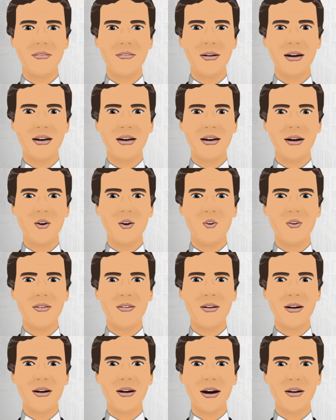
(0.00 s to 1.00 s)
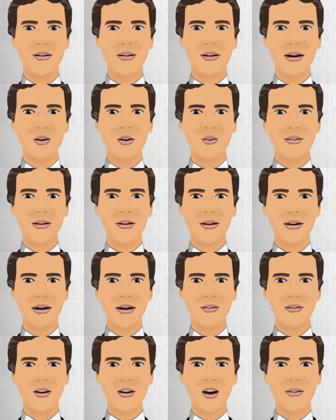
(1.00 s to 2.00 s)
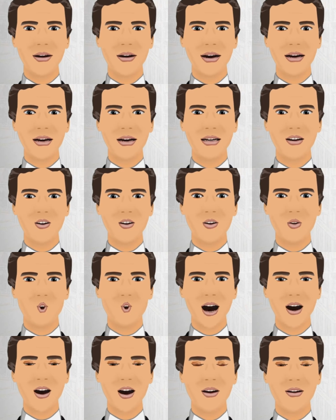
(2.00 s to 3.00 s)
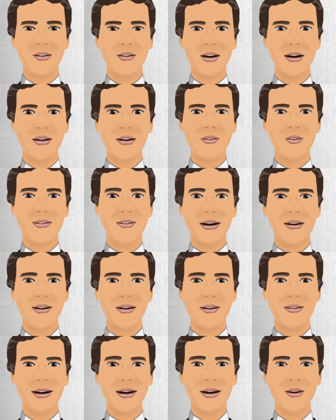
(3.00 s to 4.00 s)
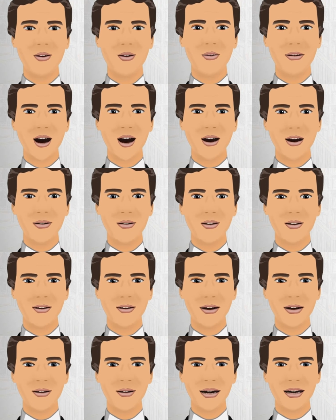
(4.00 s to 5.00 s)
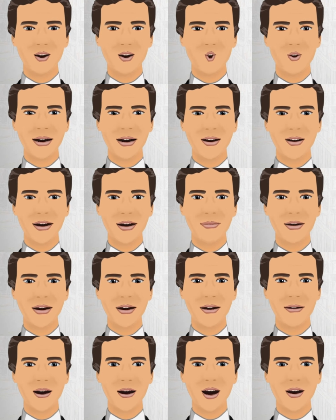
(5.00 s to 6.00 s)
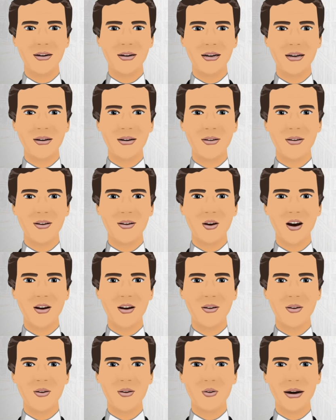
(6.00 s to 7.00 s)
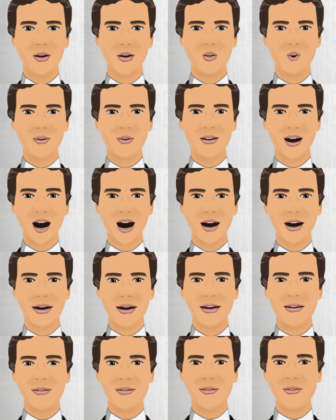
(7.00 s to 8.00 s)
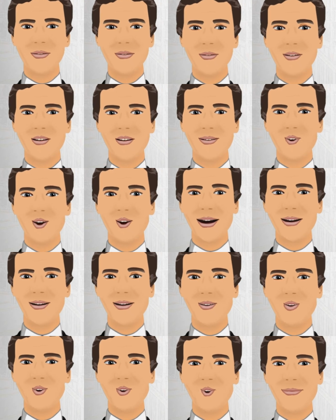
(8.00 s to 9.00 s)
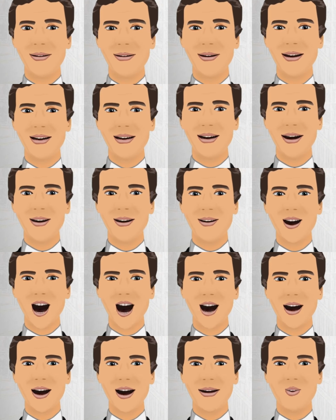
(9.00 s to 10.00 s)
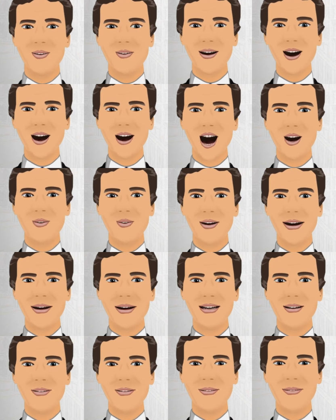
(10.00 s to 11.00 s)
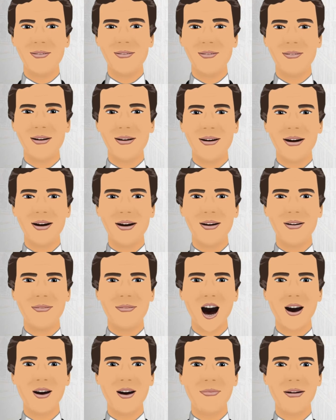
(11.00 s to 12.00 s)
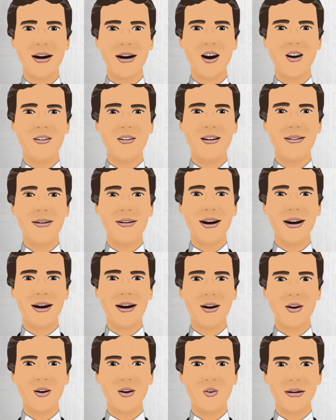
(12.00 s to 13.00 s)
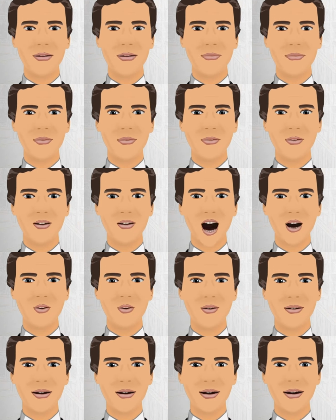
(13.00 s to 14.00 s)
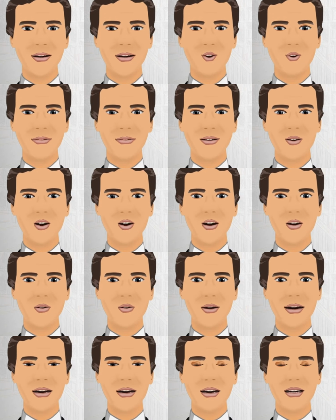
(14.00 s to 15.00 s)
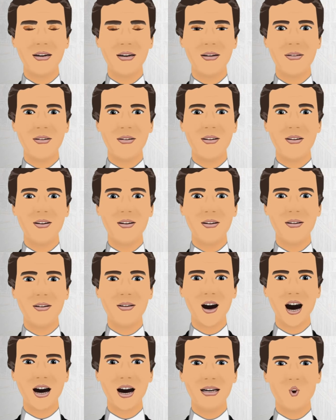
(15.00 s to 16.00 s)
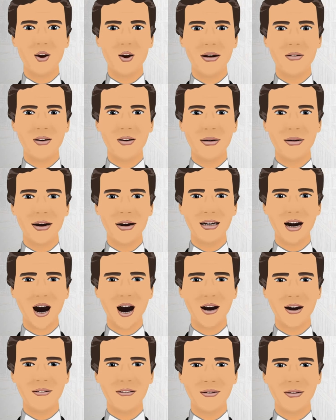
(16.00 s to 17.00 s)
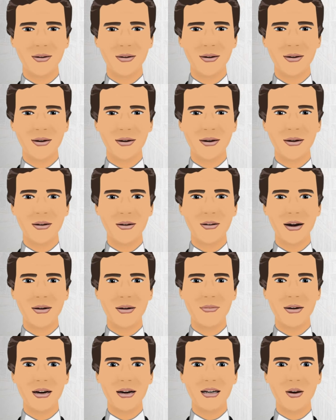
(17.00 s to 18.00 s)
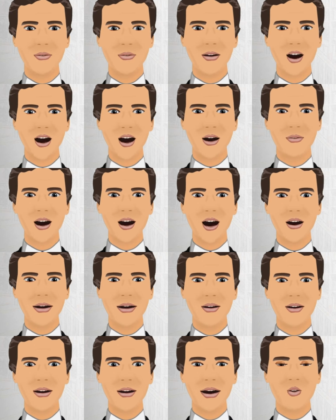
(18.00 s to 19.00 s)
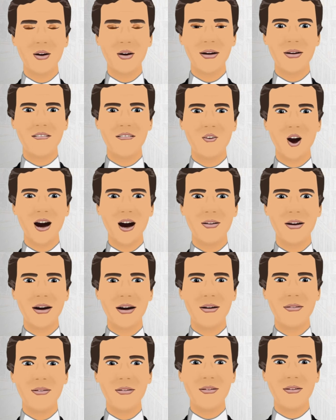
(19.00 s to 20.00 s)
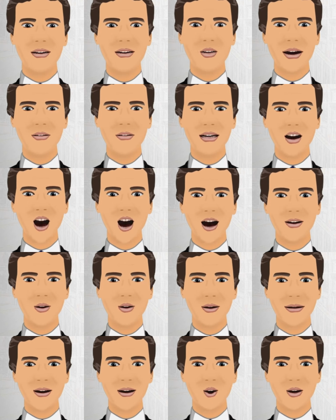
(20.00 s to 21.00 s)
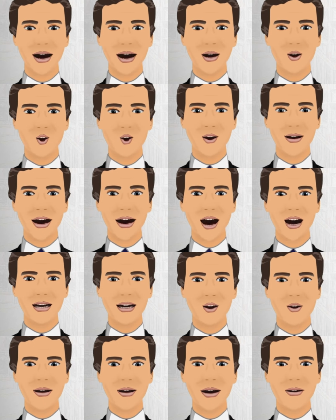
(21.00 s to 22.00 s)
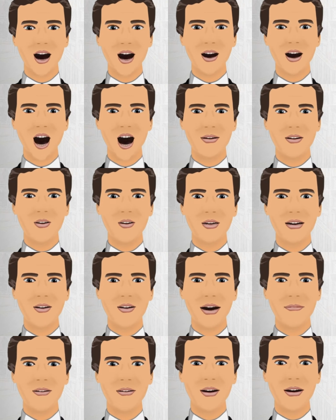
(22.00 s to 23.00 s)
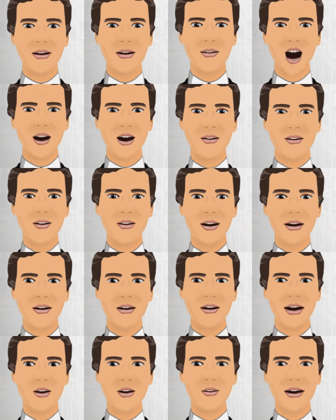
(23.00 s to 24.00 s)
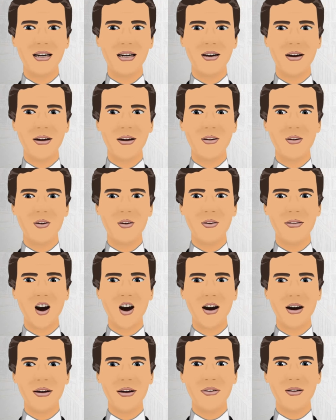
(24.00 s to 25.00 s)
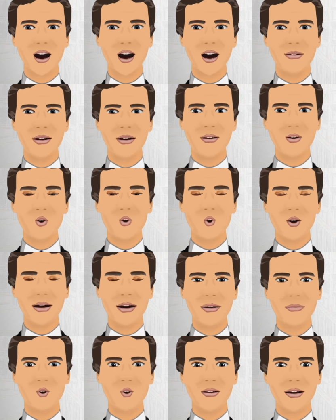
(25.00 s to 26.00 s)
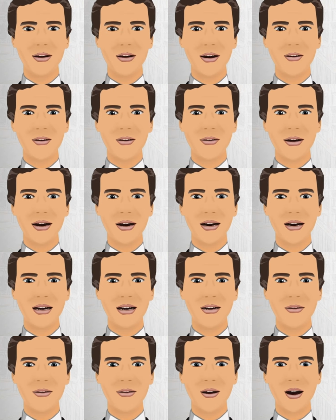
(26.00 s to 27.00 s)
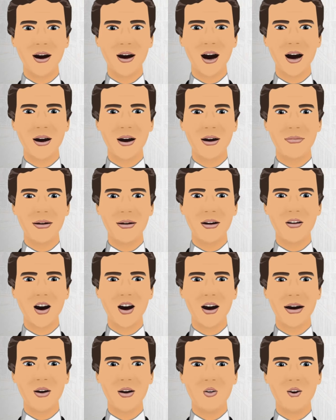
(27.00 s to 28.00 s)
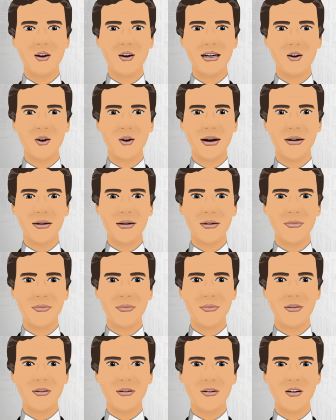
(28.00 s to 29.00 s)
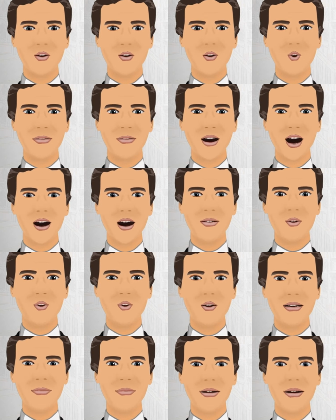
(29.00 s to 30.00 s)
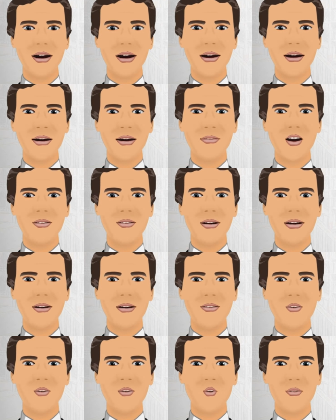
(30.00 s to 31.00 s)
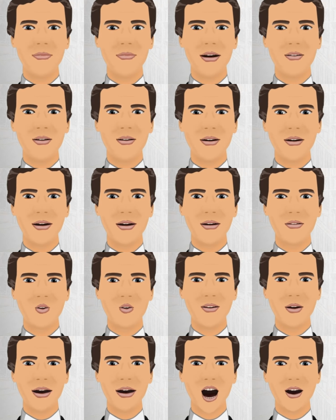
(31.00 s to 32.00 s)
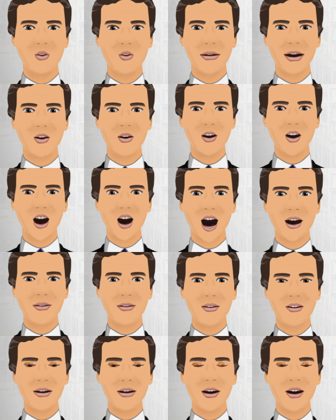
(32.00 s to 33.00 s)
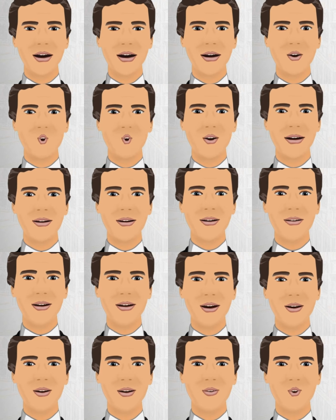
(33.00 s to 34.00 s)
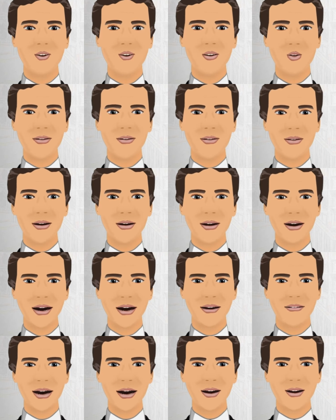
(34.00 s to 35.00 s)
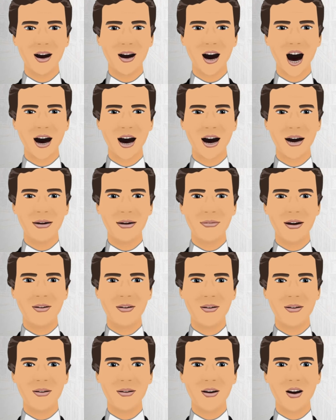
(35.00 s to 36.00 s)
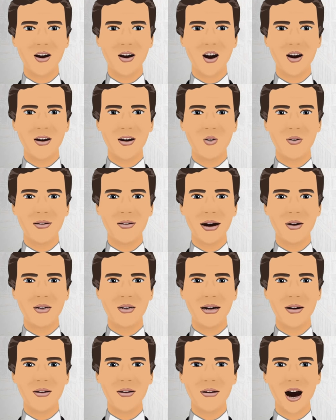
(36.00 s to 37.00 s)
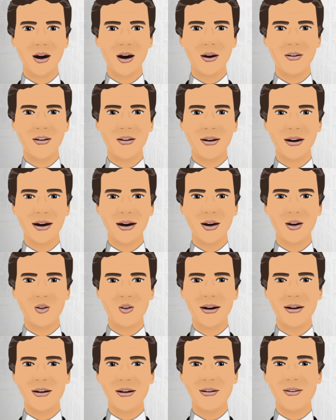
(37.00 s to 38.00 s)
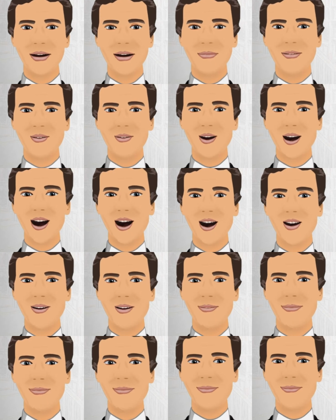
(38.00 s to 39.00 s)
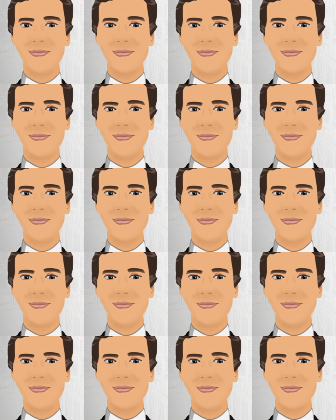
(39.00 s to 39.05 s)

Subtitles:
The city of Manila is located on the eastern shore of Manila Bay and is bordered by the cities of Navotas and Caloocan to the north, Quezon City and San Juan to the northeast, Mandaluyong to the east, Makati to the southeast, and Pasay to the south. It has a total population of 1,652,171, making it the second most populous city in the Philippines, behind Quezon City. The populace inhabit a land area of only 2,498 hectares, making Manila arguably the most densely populated city in the world.